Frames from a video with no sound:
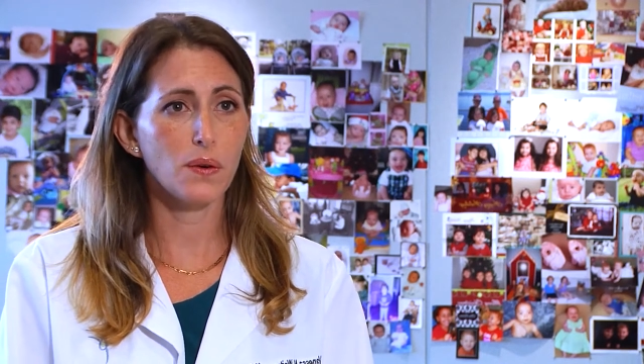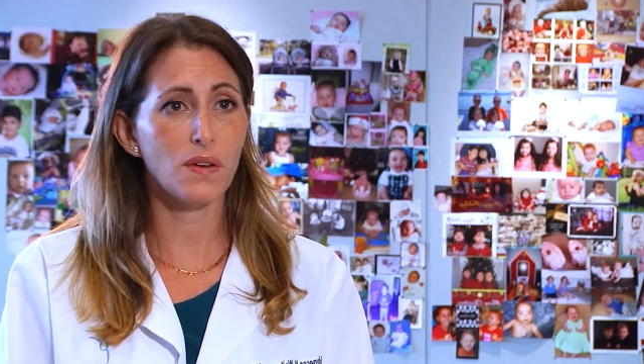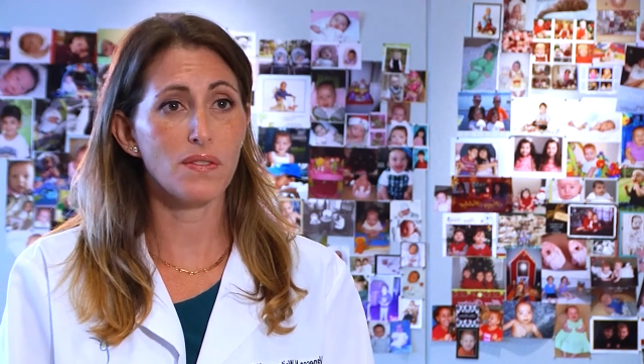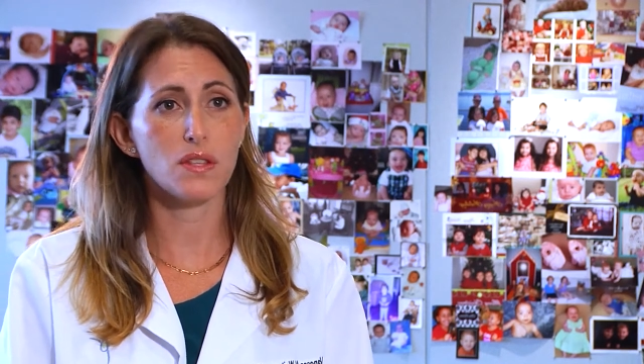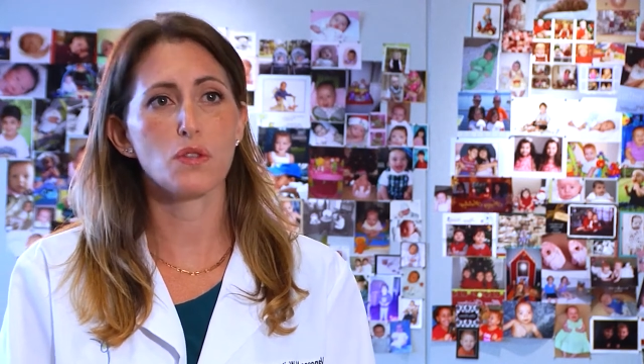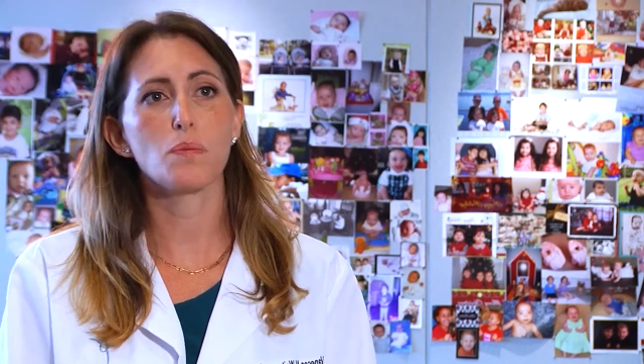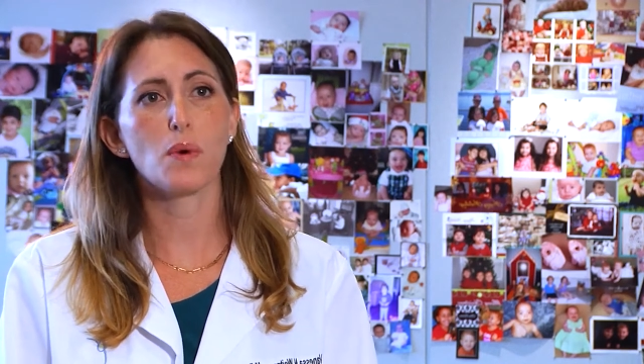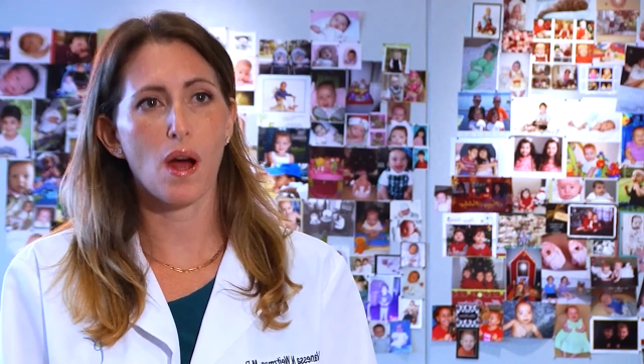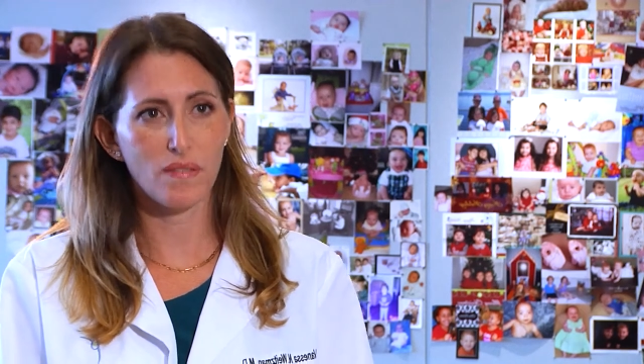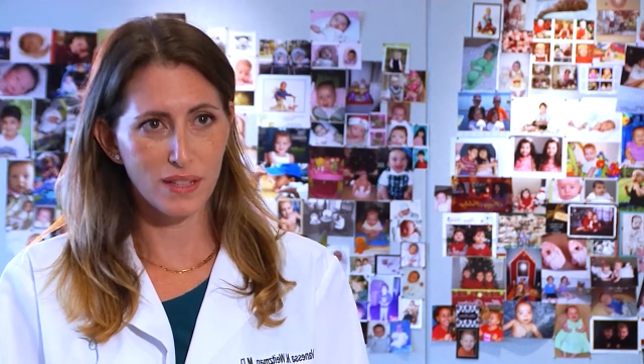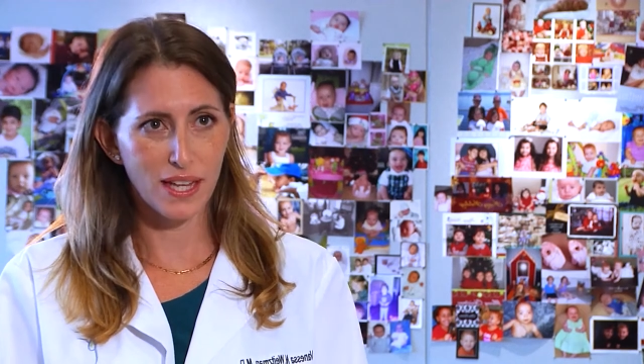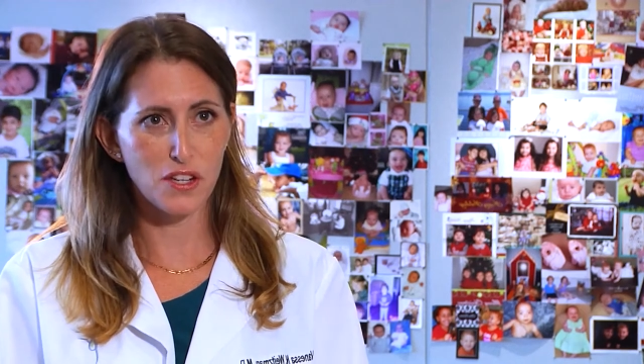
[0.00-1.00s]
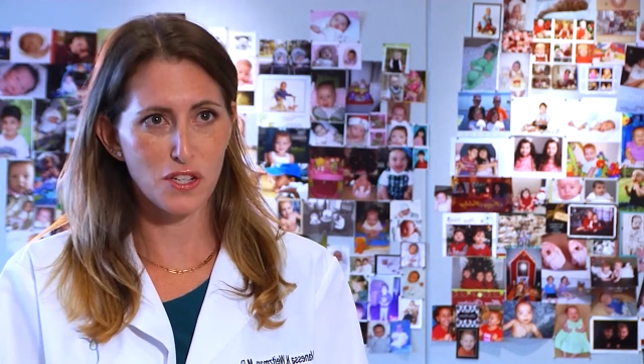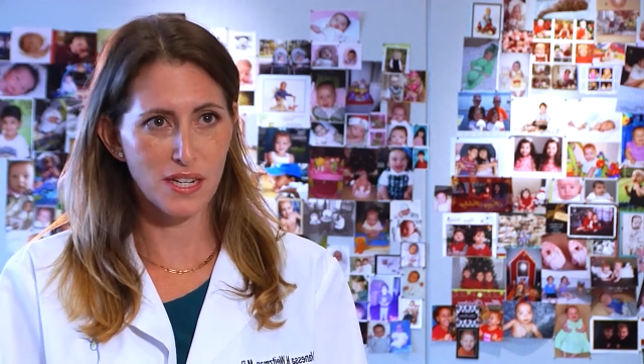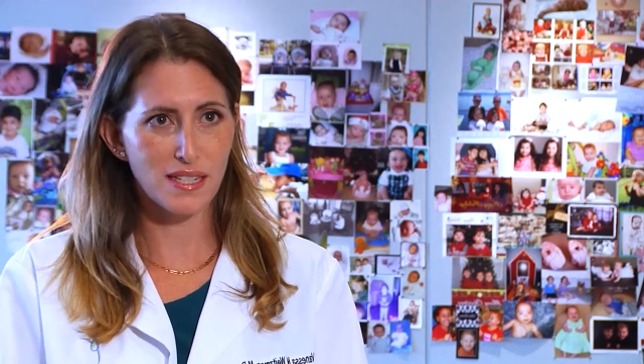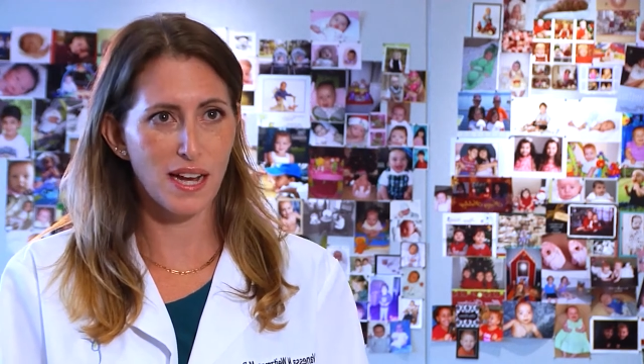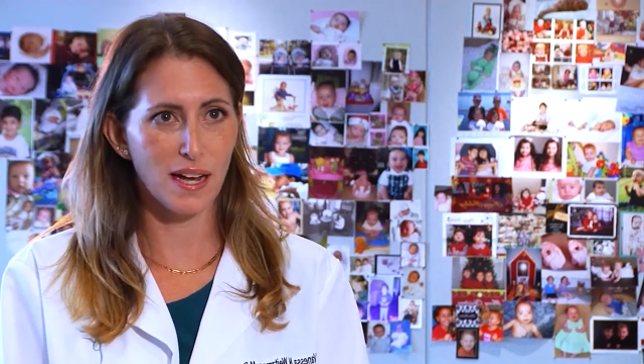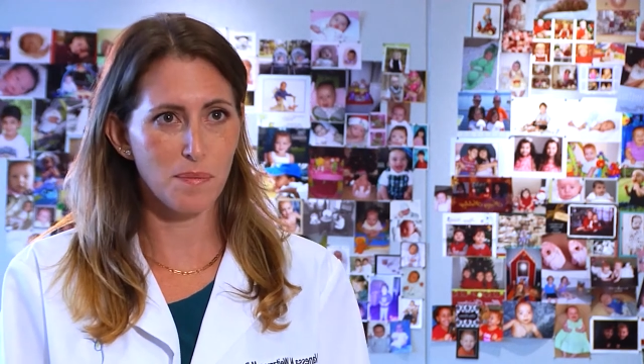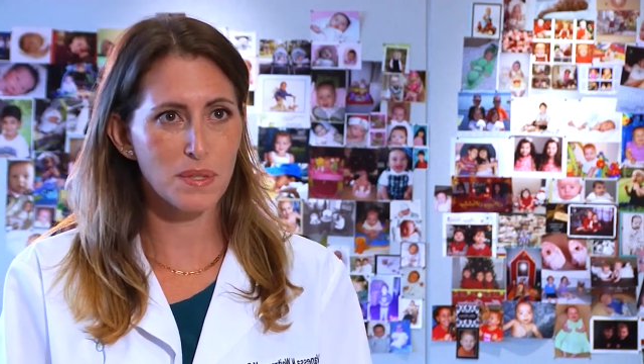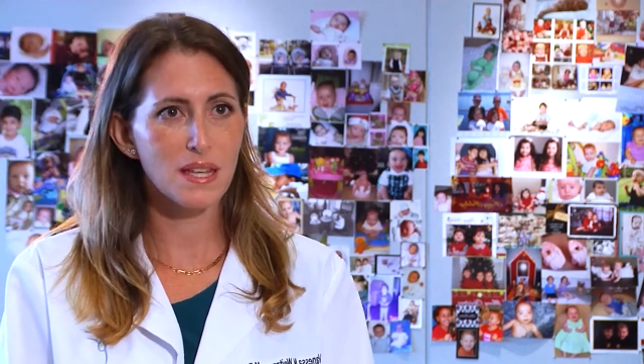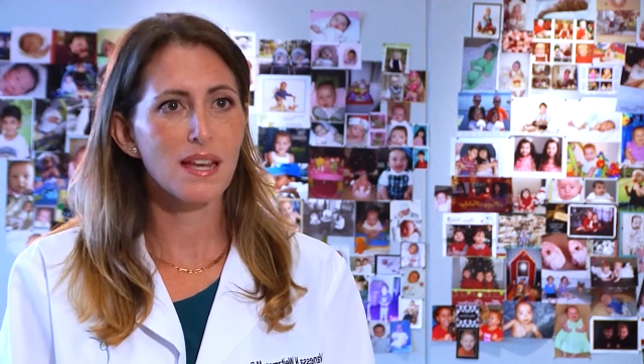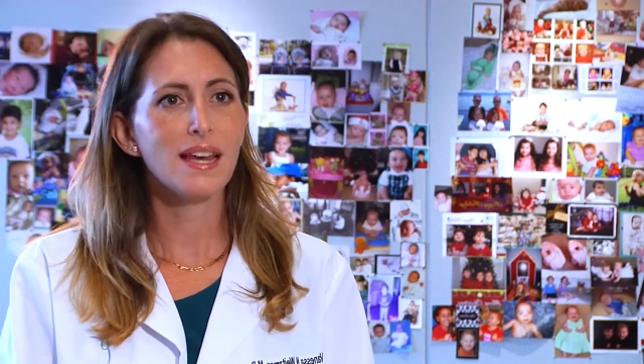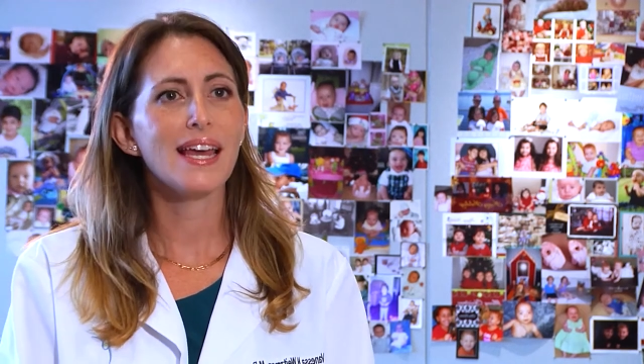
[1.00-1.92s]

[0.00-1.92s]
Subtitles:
or even superovulation at times,